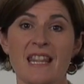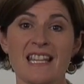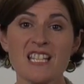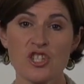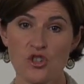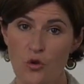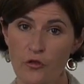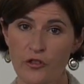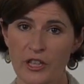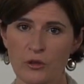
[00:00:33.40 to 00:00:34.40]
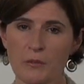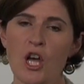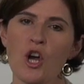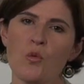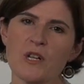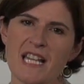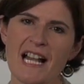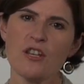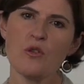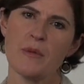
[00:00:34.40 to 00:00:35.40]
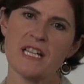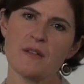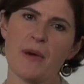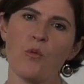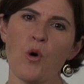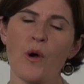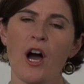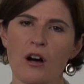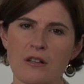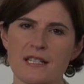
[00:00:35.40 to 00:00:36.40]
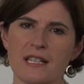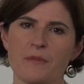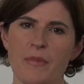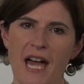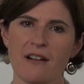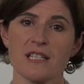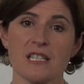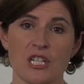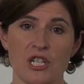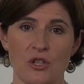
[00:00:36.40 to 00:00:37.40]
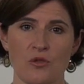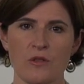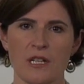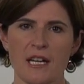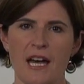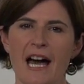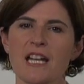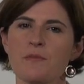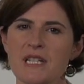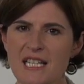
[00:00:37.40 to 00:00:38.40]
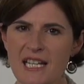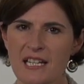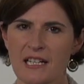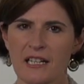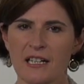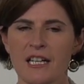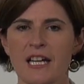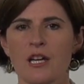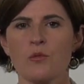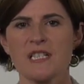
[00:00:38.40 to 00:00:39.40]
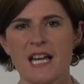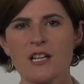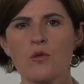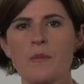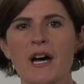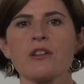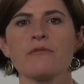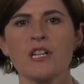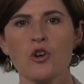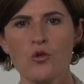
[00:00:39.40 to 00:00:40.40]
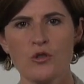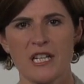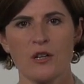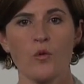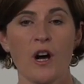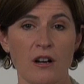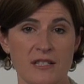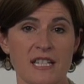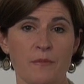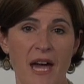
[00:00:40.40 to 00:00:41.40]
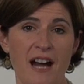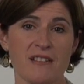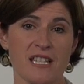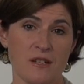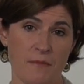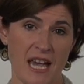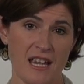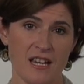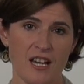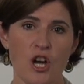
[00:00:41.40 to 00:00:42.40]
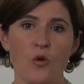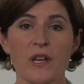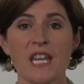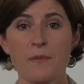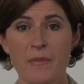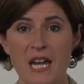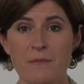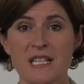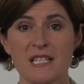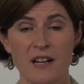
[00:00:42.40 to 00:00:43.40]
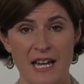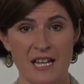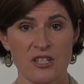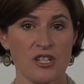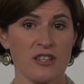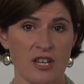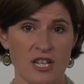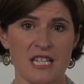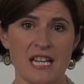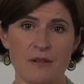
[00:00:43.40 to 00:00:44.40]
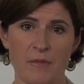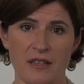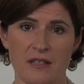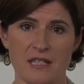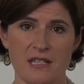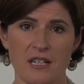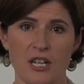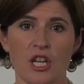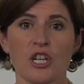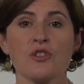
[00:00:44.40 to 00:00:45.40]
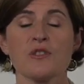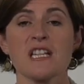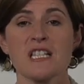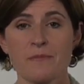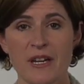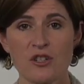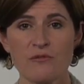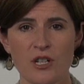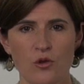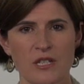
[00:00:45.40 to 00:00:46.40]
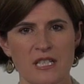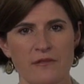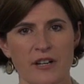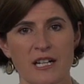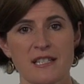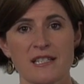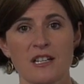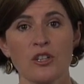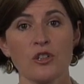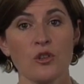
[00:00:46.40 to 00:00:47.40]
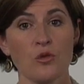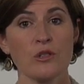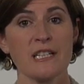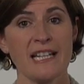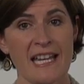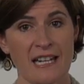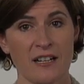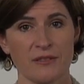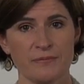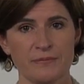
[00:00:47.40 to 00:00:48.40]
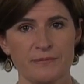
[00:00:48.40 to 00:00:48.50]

This short film will tell you a bit about what we're asking parents to do, and in particular, it will tell you about the recording we're asking parents to make when their babies are aged 13 months, using a special recording device called Lena.